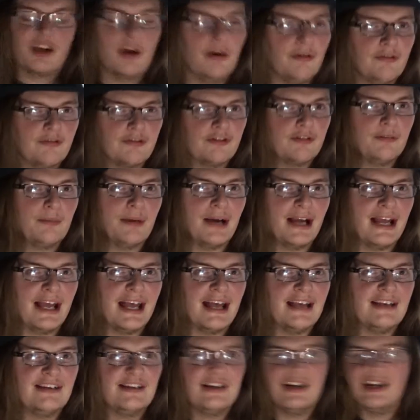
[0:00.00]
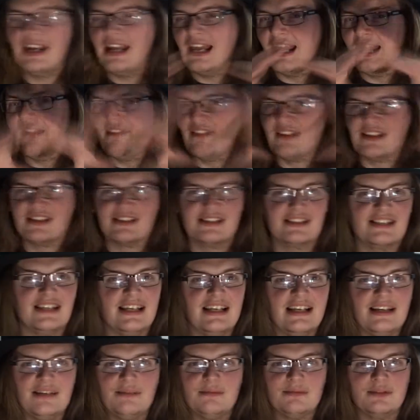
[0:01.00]
going through my head. If it
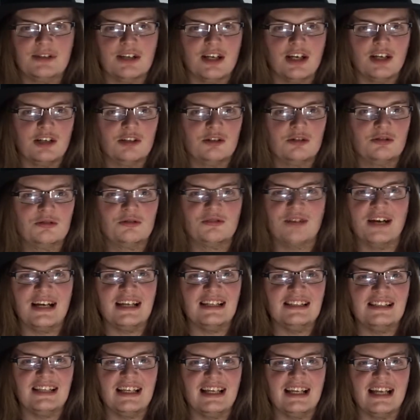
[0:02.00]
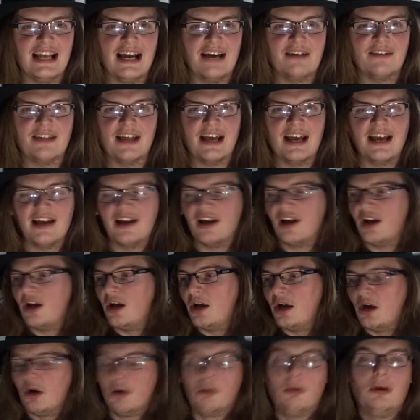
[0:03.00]
seems crazy and out there,
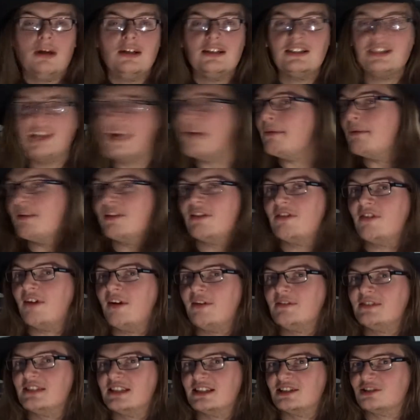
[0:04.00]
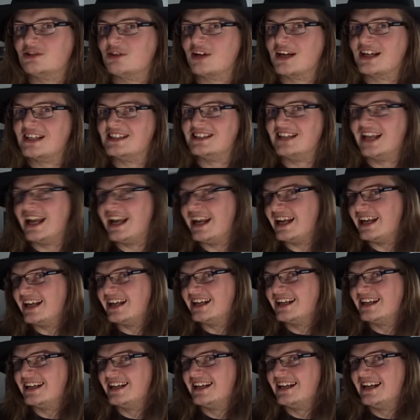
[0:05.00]
well, Game of Thrones is
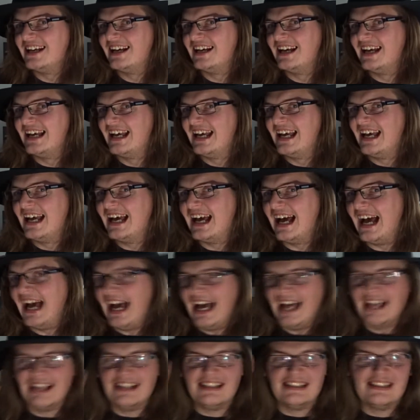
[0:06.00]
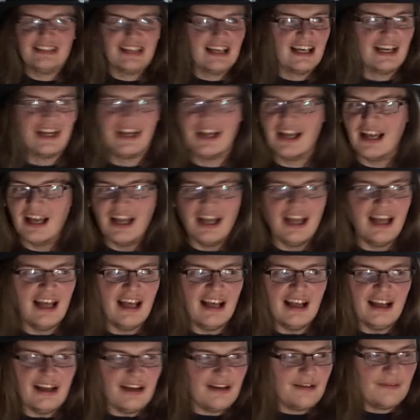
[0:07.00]
crazy. And
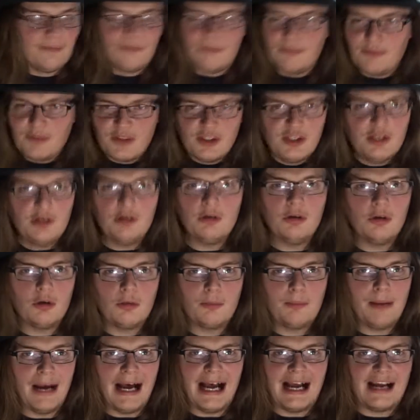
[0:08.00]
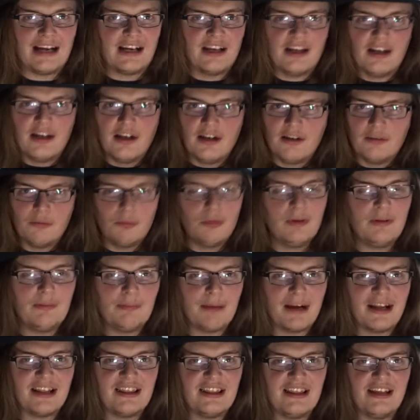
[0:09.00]
you look back with
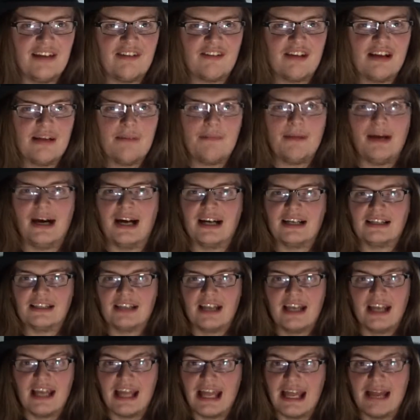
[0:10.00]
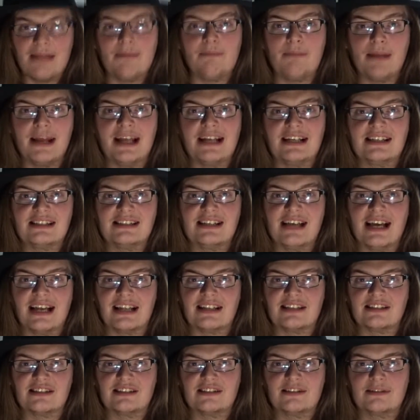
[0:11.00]
my theory in mind, it makes
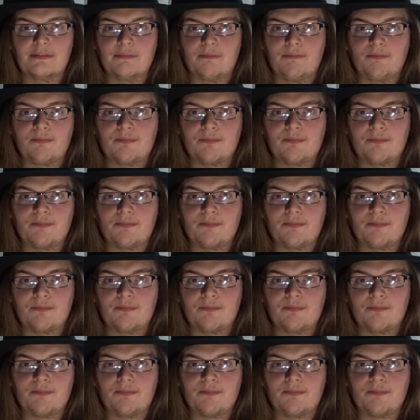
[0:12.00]
sense.